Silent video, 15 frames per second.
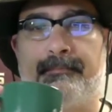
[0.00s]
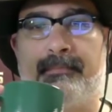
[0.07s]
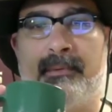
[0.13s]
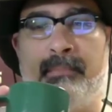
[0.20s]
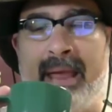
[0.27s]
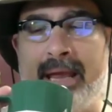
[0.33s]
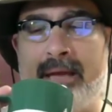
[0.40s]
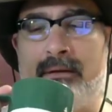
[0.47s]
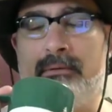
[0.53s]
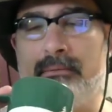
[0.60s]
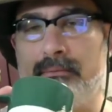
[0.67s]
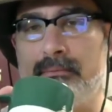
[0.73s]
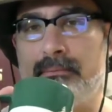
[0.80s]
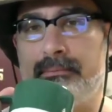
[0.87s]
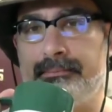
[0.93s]
main
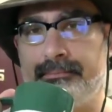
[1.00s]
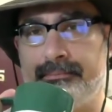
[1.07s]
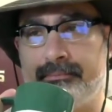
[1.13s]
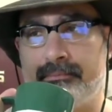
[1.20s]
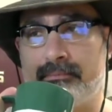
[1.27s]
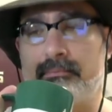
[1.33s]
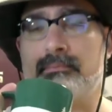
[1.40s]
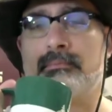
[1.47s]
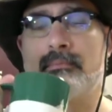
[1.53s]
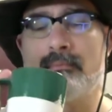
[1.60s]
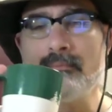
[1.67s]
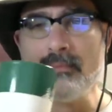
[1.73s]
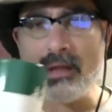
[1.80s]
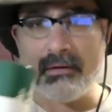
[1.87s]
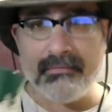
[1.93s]

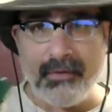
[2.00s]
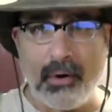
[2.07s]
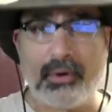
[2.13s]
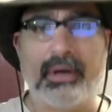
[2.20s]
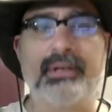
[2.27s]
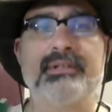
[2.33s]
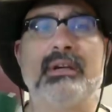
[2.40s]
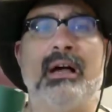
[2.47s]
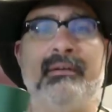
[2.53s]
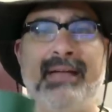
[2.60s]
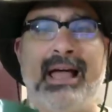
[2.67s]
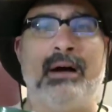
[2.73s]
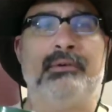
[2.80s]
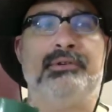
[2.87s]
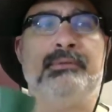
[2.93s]
focus of
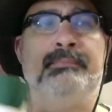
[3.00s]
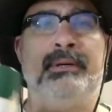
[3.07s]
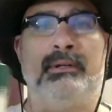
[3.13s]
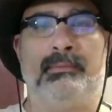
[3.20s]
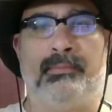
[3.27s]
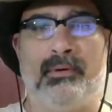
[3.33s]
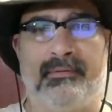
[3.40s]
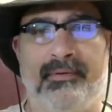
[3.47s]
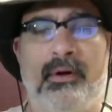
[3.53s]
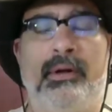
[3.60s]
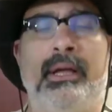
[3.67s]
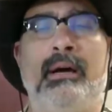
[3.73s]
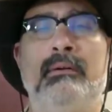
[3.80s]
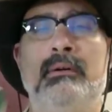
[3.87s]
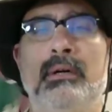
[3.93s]
how to build a
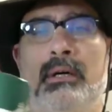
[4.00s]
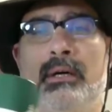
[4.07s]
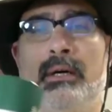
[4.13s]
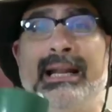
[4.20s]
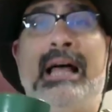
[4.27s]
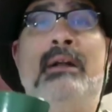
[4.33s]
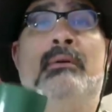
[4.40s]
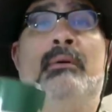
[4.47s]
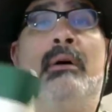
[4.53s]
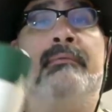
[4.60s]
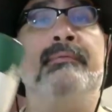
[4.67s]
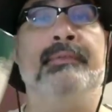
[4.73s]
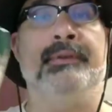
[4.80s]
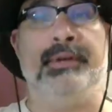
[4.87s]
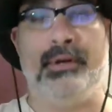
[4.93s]
portfolio, how to
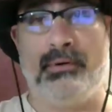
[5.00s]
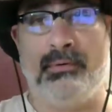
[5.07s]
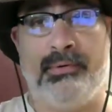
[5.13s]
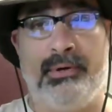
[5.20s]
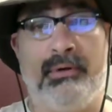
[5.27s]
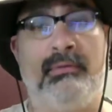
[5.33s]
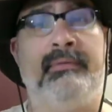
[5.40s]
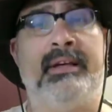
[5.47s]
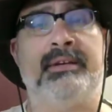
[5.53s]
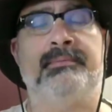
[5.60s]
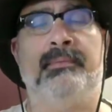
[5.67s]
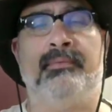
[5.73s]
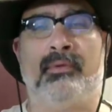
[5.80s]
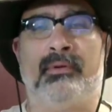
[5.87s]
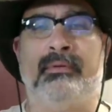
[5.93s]
view your investment
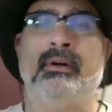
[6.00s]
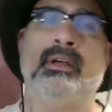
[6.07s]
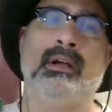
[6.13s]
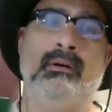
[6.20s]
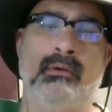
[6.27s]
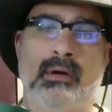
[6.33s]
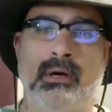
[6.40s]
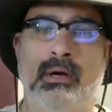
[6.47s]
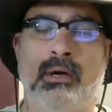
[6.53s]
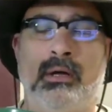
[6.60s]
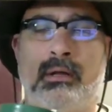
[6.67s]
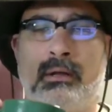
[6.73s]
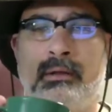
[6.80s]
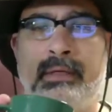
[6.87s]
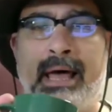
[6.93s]
portfolio
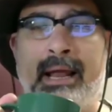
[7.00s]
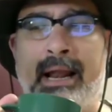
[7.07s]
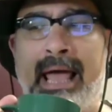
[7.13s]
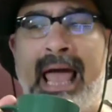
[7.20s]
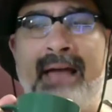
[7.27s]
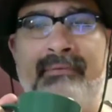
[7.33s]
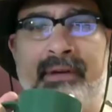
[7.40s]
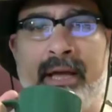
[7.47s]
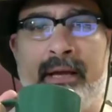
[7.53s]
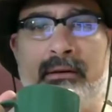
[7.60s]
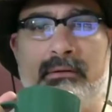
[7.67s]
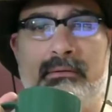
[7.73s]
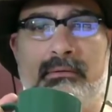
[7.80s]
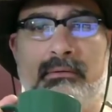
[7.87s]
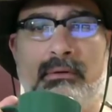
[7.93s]
that I advocate
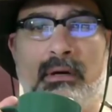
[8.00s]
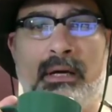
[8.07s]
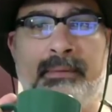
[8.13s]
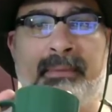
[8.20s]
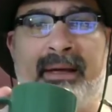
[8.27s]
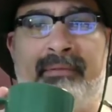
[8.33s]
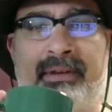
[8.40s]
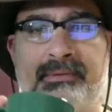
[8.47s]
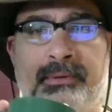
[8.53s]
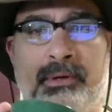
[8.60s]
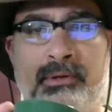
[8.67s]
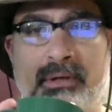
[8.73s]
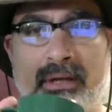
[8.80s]
in my investment news.